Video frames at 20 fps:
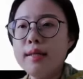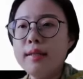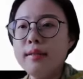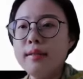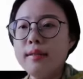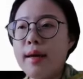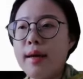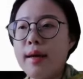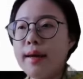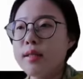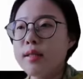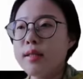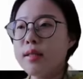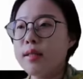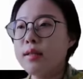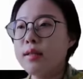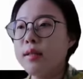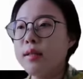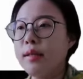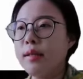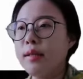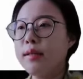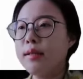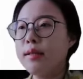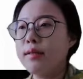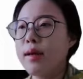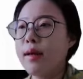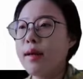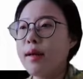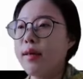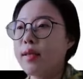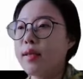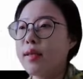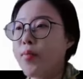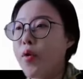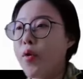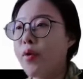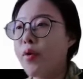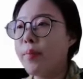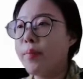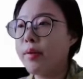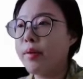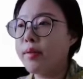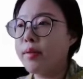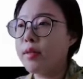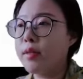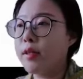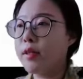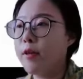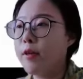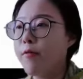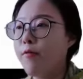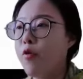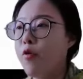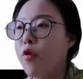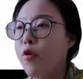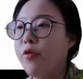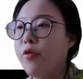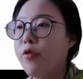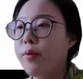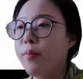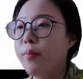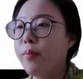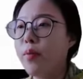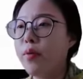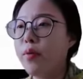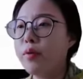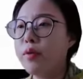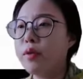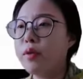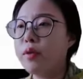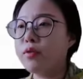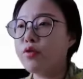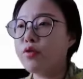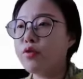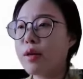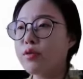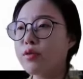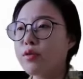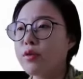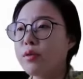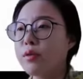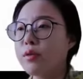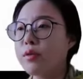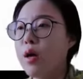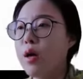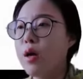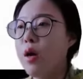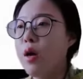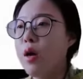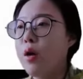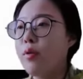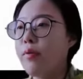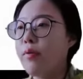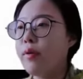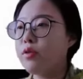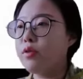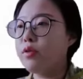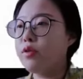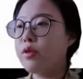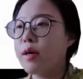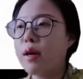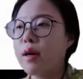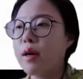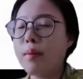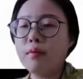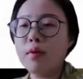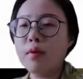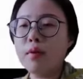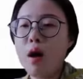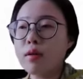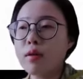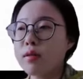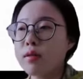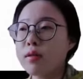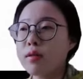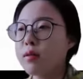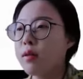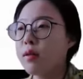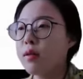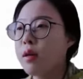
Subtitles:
Next is an experiment involving building structures with Jenga blocks,